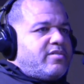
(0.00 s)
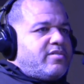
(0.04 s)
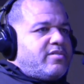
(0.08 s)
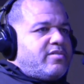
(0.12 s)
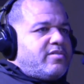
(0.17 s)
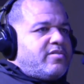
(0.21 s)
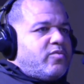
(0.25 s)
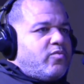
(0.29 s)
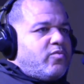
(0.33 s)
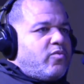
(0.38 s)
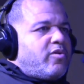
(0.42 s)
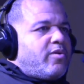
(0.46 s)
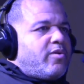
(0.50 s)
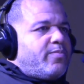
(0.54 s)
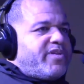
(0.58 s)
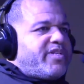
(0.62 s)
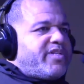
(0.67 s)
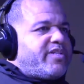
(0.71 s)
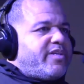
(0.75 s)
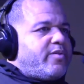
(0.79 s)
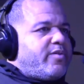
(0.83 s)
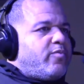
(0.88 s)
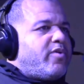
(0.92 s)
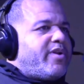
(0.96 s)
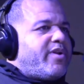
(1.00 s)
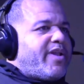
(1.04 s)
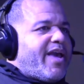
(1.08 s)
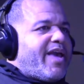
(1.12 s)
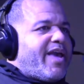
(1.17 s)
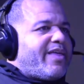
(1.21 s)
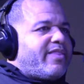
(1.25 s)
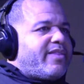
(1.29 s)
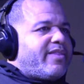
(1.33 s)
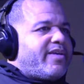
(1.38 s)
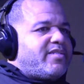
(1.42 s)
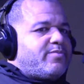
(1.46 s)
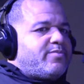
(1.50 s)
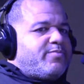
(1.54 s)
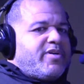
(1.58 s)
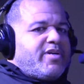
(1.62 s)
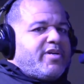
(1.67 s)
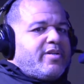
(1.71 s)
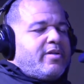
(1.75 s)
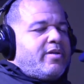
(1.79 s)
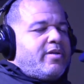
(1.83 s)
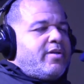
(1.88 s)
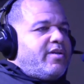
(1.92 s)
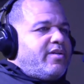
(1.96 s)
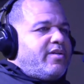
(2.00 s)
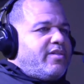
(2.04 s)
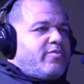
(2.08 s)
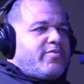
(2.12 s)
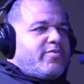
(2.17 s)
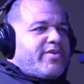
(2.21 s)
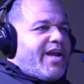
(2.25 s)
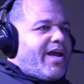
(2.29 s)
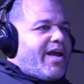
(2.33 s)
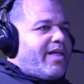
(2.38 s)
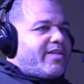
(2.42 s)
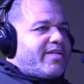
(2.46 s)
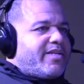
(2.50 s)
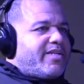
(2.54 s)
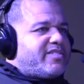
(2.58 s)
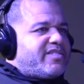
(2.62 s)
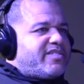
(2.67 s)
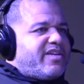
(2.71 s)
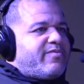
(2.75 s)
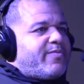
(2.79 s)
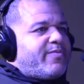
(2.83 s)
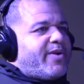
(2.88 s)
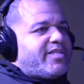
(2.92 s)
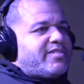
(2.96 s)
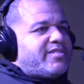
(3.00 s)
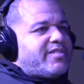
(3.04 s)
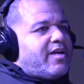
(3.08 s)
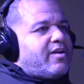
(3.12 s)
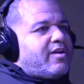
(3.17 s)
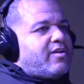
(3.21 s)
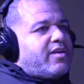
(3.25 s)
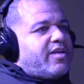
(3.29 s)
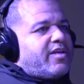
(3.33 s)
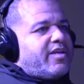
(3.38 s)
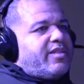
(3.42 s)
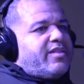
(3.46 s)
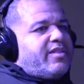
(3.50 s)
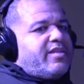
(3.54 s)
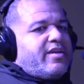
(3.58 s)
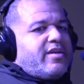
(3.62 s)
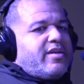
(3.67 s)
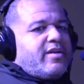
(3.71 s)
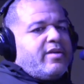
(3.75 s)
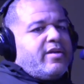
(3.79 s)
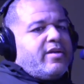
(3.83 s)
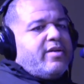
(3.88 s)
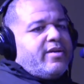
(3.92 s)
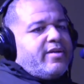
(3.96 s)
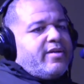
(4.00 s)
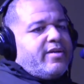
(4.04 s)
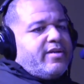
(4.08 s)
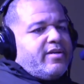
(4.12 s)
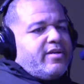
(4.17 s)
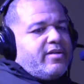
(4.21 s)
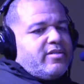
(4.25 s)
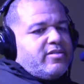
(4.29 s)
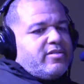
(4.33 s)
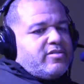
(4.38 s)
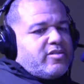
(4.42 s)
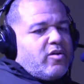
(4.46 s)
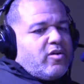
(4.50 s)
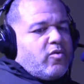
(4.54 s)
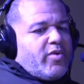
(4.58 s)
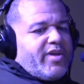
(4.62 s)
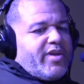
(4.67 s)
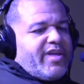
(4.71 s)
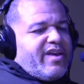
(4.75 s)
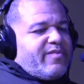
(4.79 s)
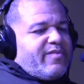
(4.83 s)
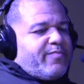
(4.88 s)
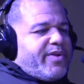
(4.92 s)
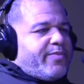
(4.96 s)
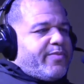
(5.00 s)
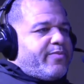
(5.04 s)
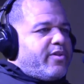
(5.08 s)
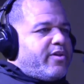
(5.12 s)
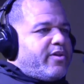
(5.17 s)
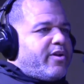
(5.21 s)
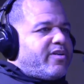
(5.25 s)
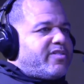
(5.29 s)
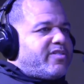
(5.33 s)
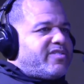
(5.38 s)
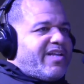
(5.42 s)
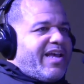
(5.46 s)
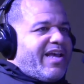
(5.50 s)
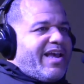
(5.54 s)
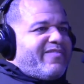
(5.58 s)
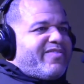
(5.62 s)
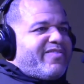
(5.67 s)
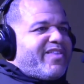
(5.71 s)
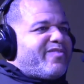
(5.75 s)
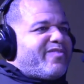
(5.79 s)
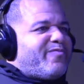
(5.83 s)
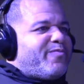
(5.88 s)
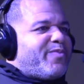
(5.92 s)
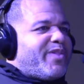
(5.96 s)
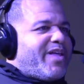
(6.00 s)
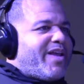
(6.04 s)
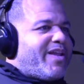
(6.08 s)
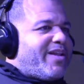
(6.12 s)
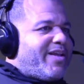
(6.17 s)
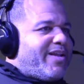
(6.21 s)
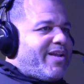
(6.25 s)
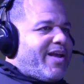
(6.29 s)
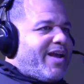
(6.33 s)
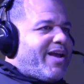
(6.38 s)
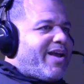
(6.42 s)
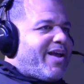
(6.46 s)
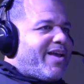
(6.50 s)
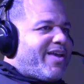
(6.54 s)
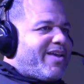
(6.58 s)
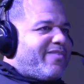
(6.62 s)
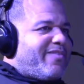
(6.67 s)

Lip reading: to want to be D1 athletes, but the reality is everybody's not going to get there. So we have people on our staff that have played NAIA